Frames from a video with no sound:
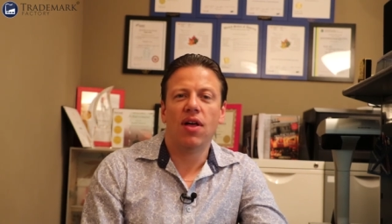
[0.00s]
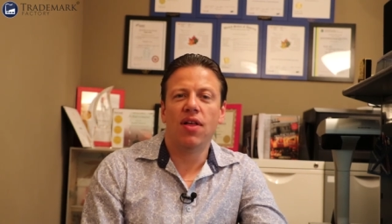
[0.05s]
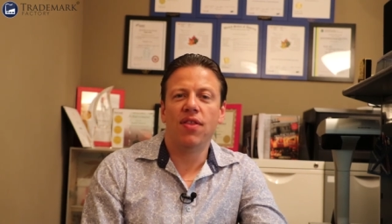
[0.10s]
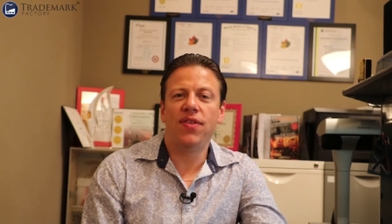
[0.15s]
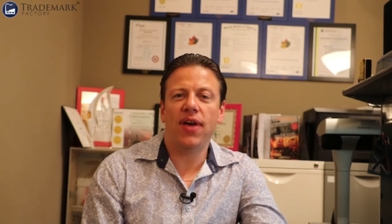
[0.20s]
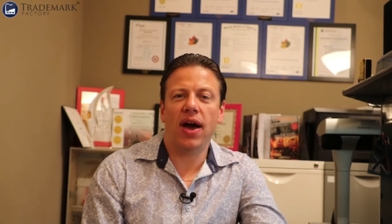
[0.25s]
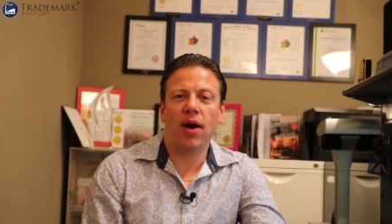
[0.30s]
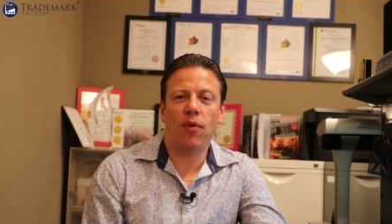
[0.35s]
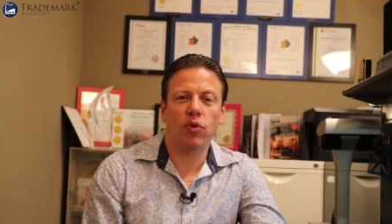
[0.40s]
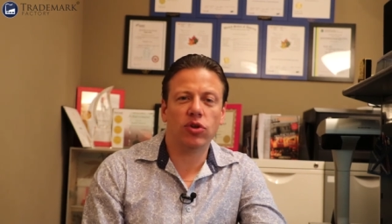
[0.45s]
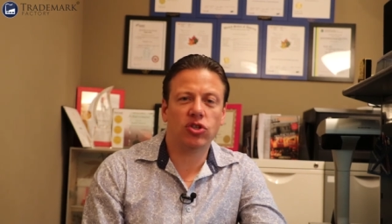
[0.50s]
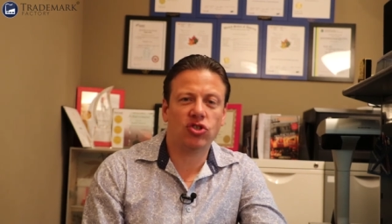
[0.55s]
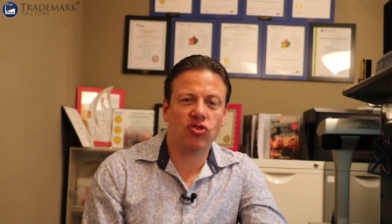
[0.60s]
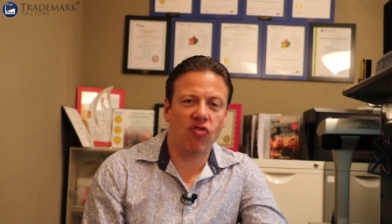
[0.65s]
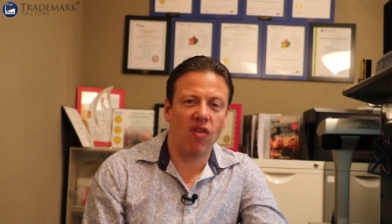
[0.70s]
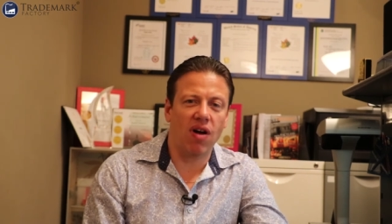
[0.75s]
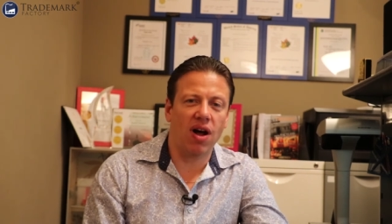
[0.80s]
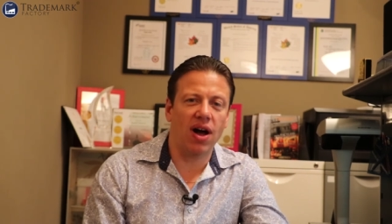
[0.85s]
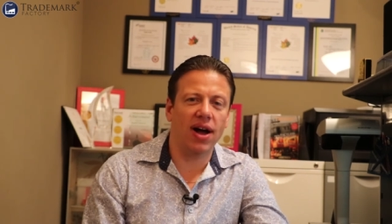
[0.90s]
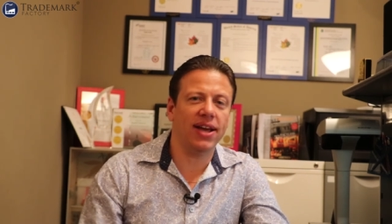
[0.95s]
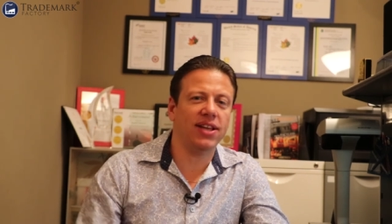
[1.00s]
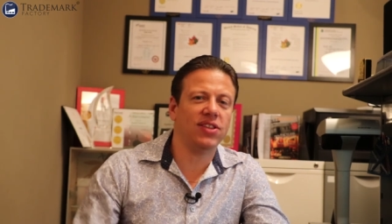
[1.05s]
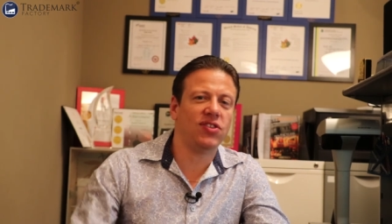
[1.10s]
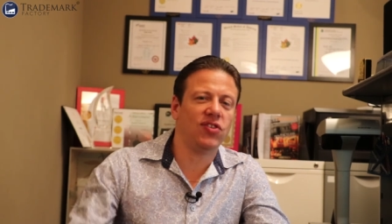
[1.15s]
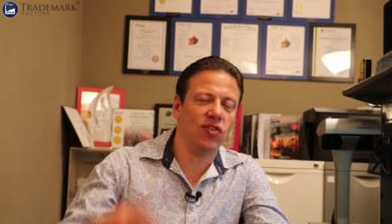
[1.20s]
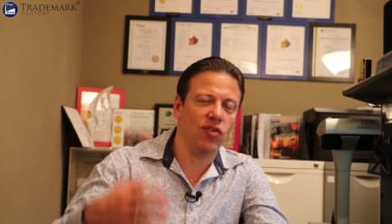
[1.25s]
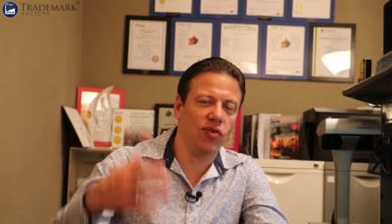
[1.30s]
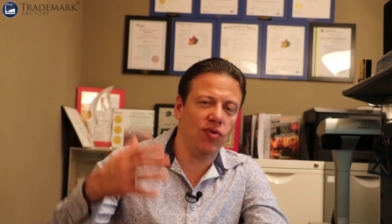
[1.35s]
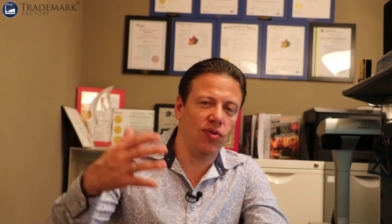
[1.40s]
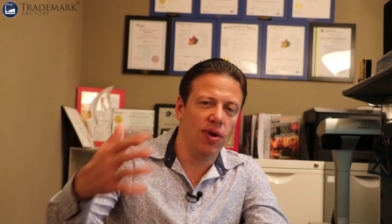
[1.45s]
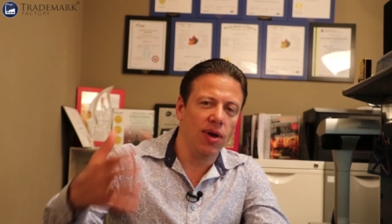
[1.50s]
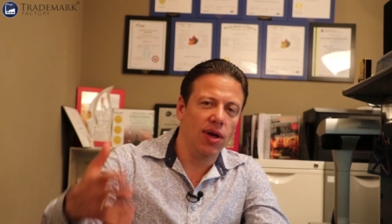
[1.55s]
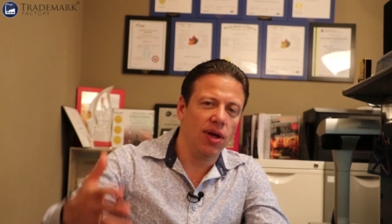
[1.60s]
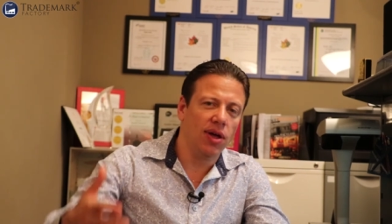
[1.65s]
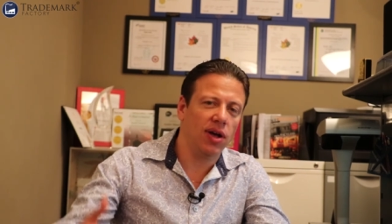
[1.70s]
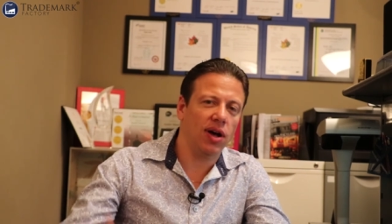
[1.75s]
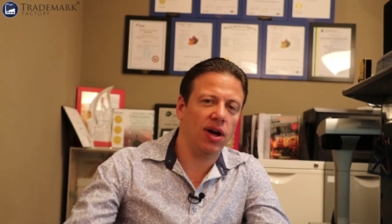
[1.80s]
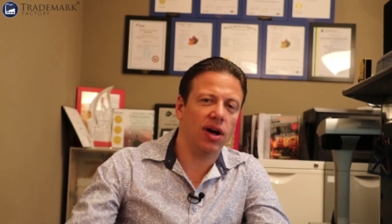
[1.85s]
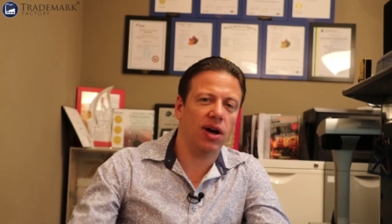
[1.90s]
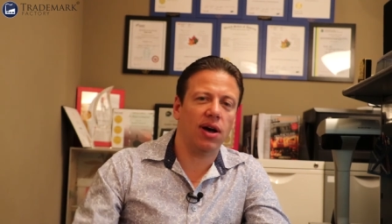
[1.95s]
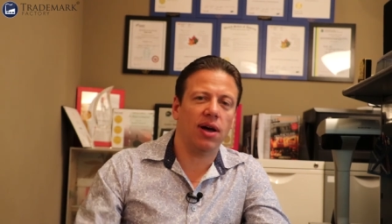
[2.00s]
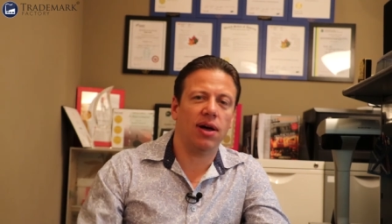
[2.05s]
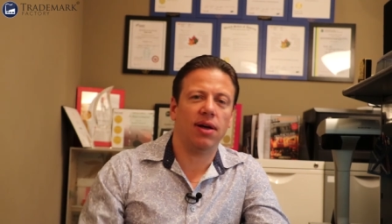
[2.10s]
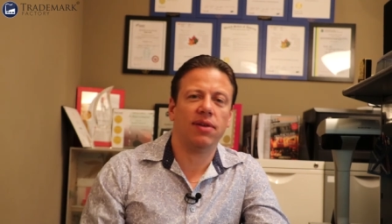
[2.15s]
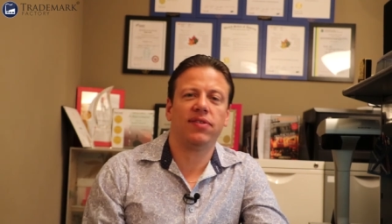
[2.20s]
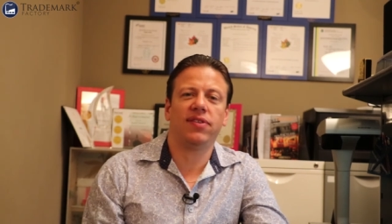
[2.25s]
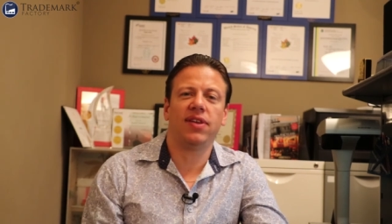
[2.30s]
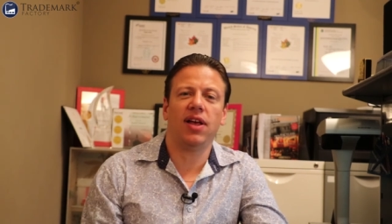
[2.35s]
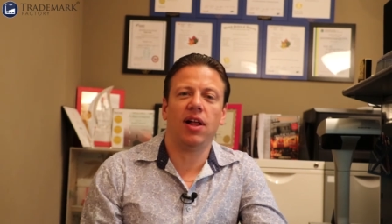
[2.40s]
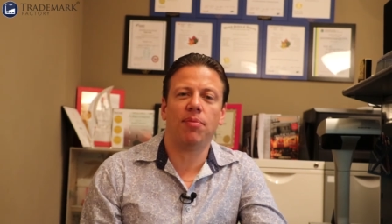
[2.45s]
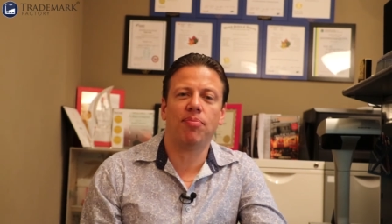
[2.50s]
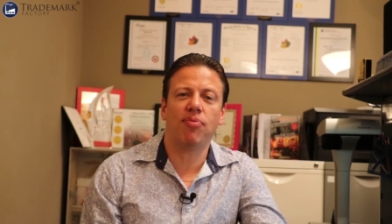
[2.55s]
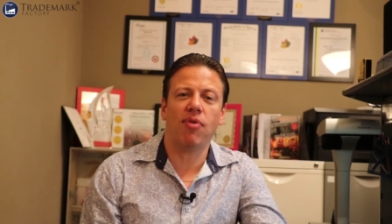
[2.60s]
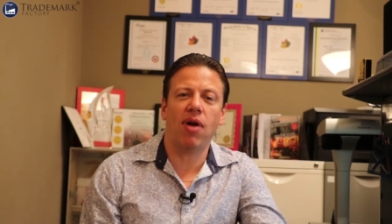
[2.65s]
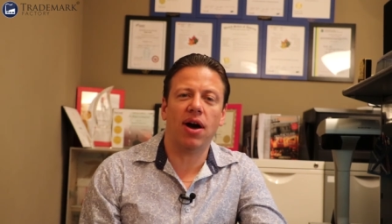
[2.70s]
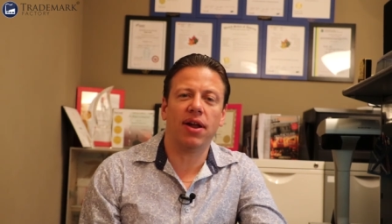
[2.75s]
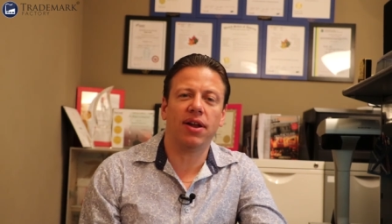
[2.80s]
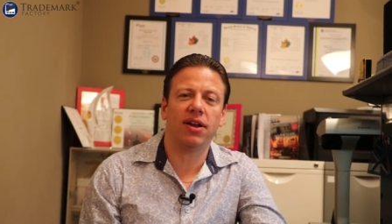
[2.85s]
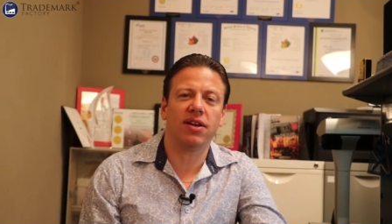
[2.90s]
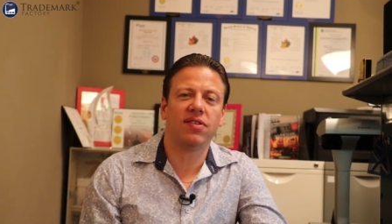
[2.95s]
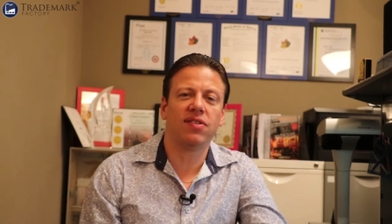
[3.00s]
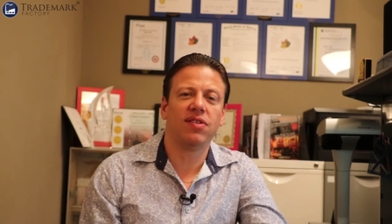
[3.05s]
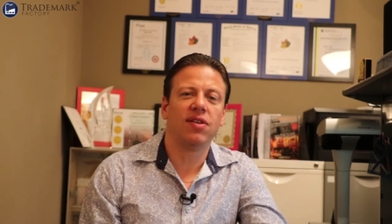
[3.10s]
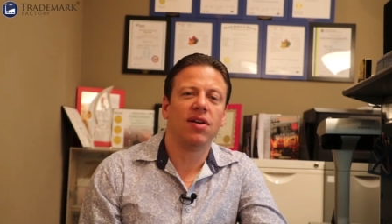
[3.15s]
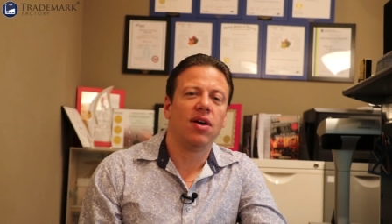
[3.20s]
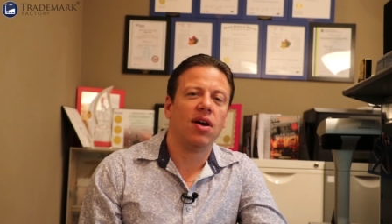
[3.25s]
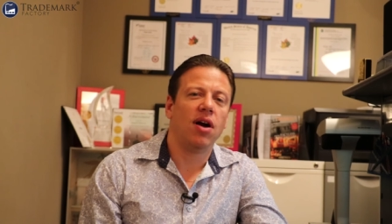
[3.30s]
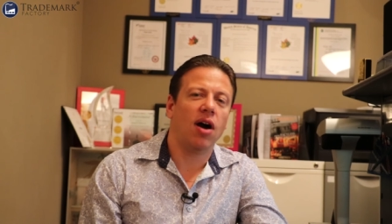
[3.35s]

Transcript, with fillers: that would try to uh, sell products